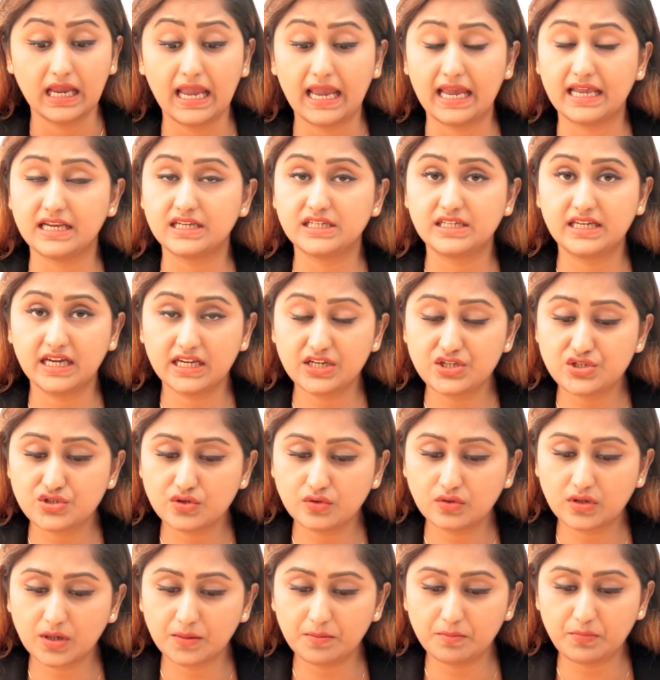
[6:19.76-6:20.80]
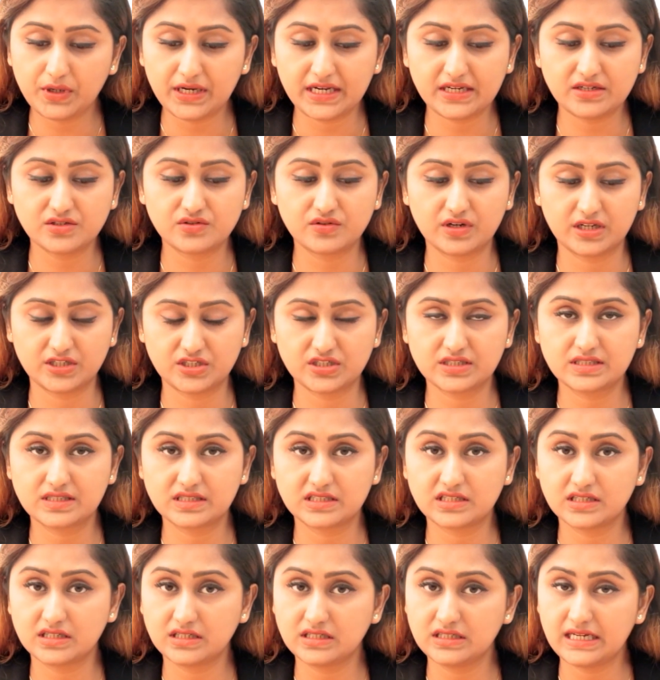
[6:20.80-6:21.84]
and get your complaint
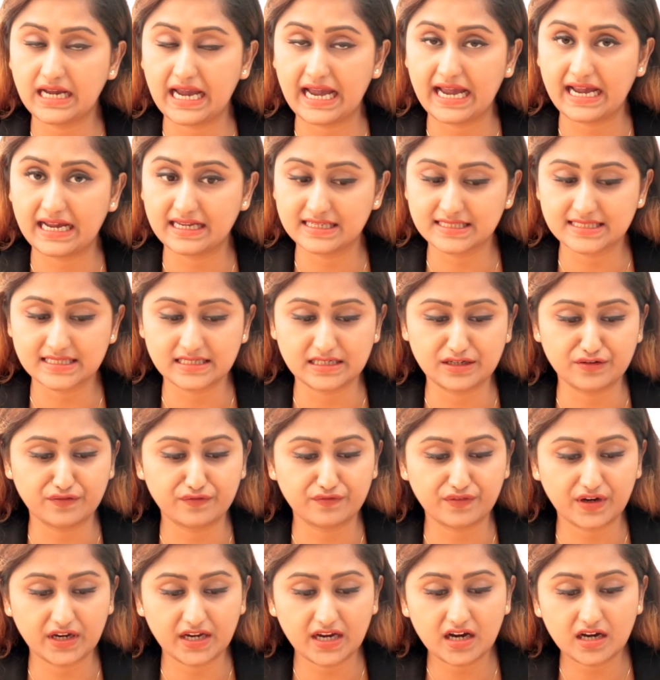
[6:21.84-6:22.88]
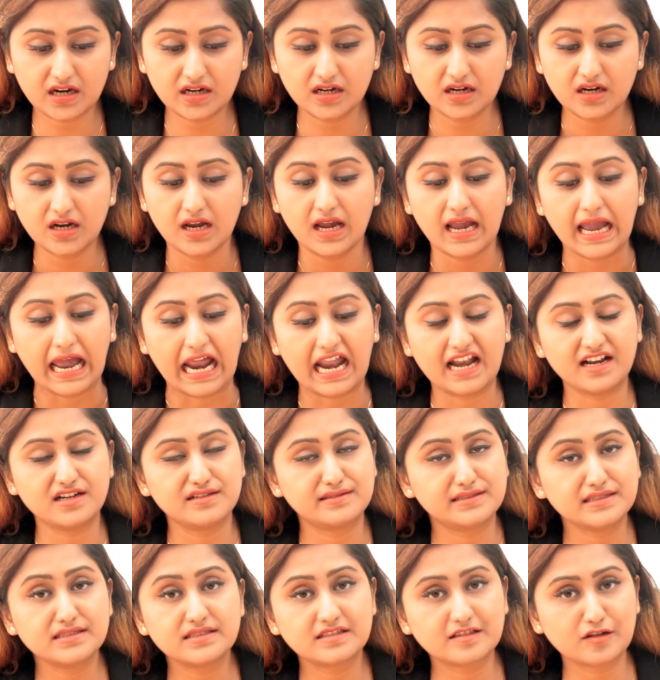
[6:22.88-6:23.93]
registered as an FIR
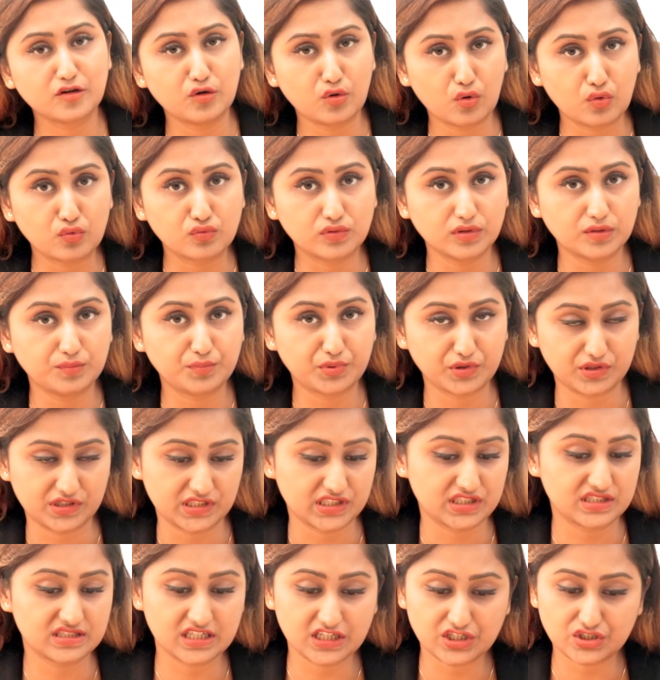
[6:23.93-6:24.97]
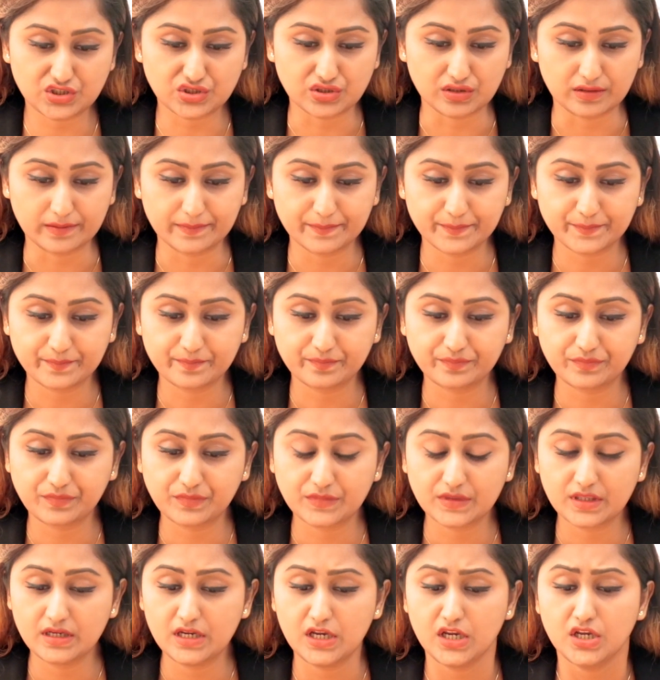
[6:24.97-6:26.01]
at this local police station.
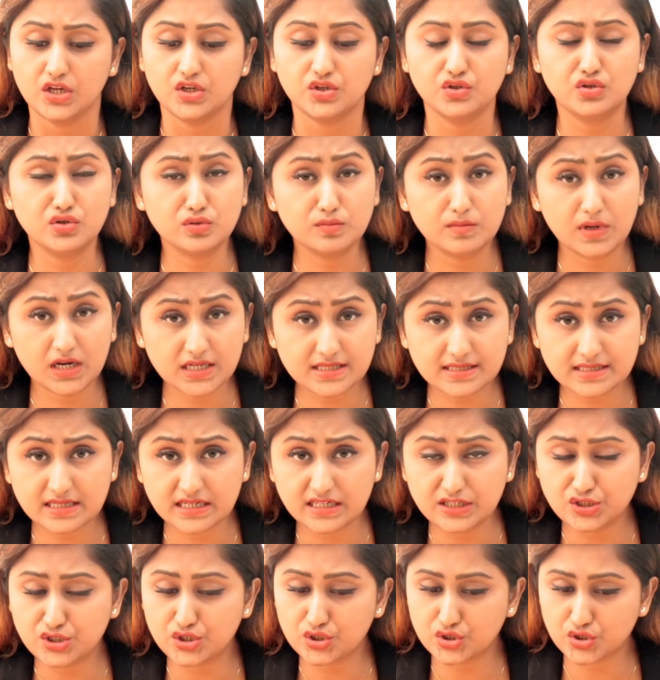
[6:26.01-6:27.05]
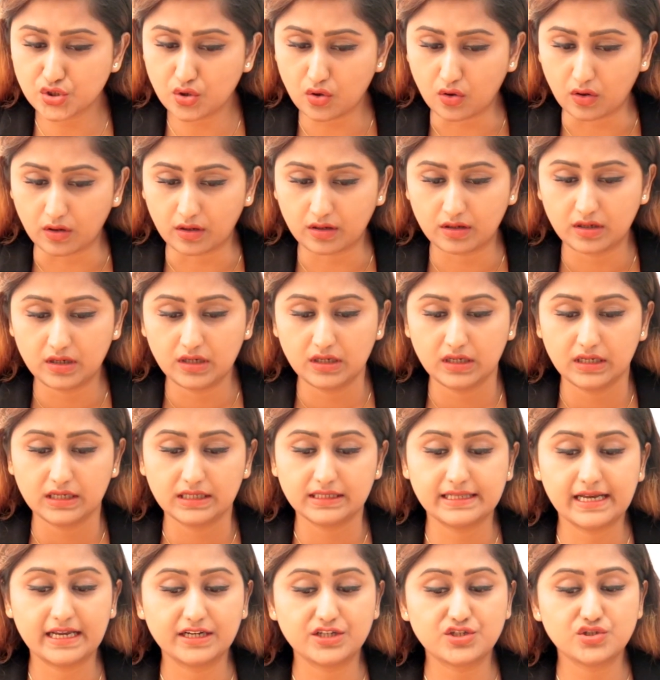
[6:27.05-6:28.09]
You must ensure
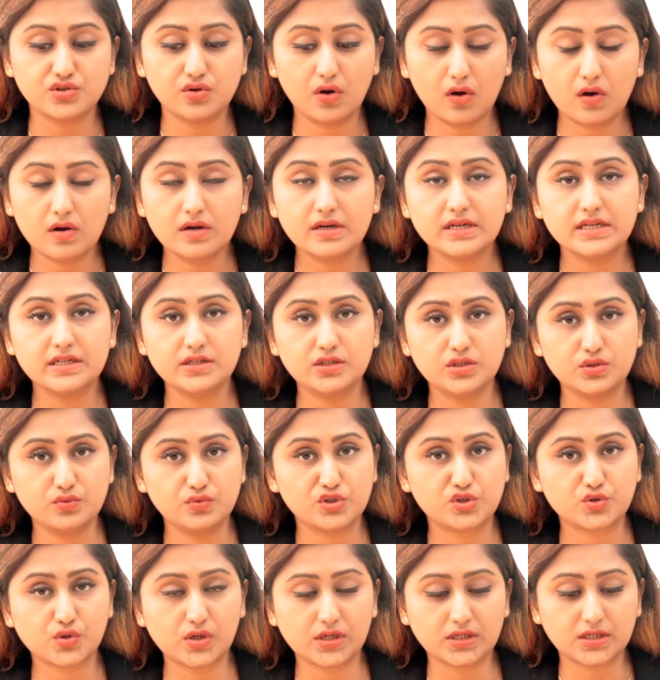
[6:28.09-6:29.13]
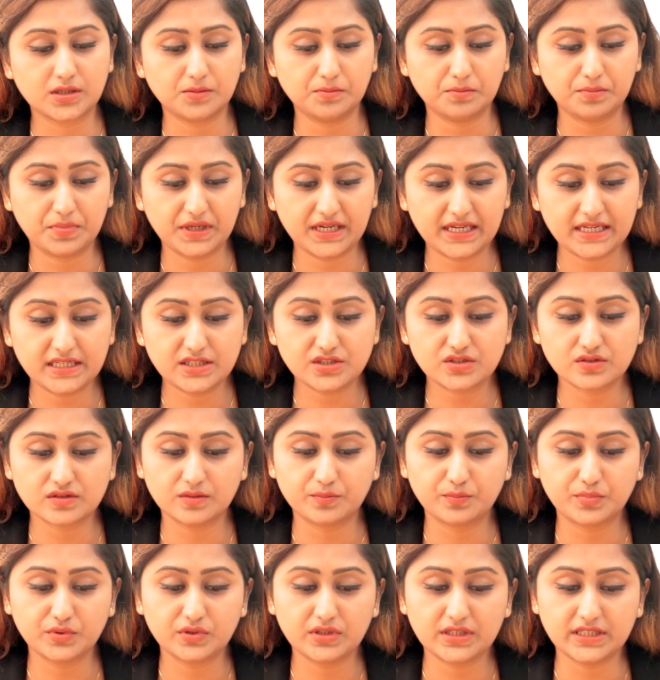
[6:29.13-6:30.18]
that your individual complaint to the
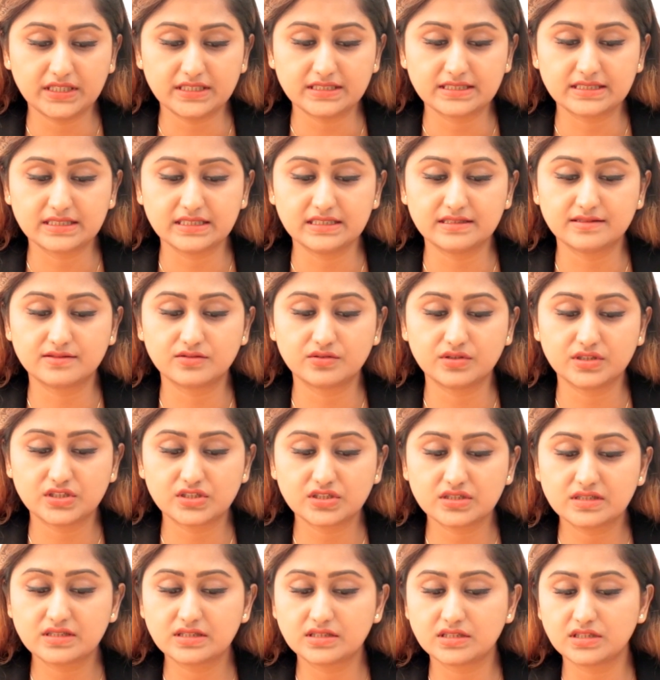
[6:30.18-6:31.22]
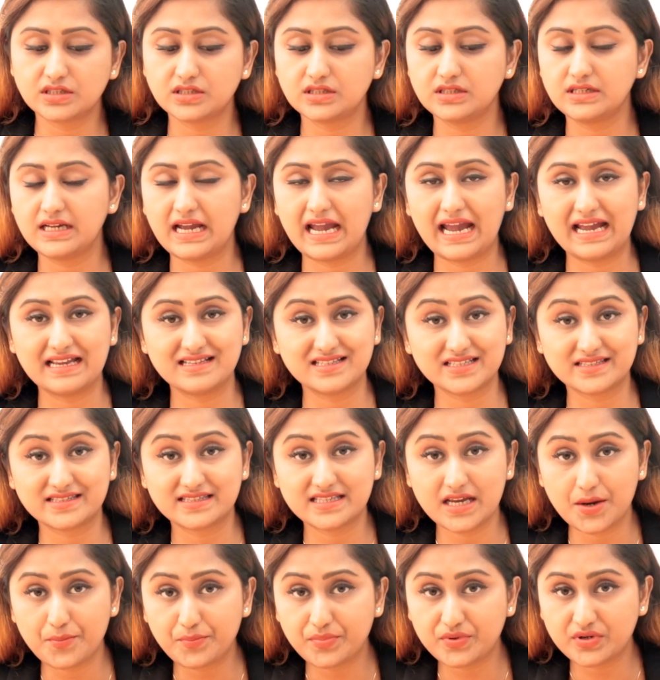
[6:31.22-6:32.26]
police is registered as a
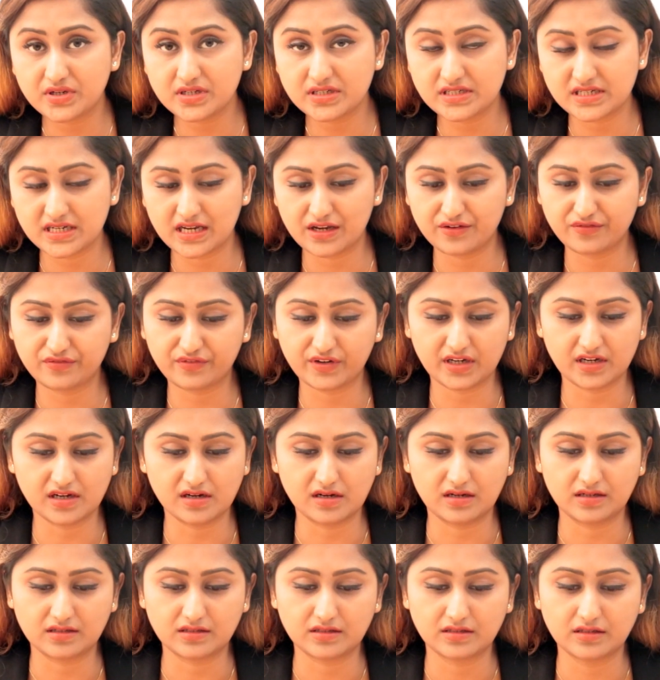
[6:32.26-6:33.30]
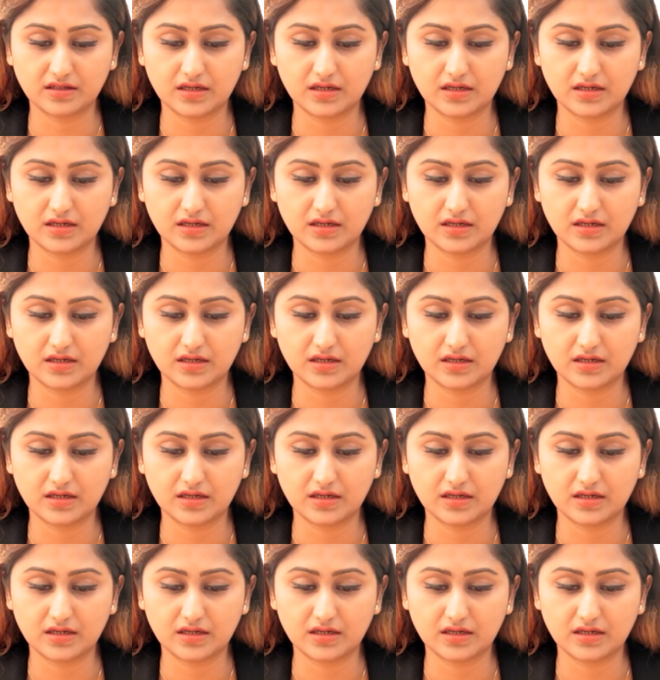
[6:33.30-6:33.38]
separate FIR.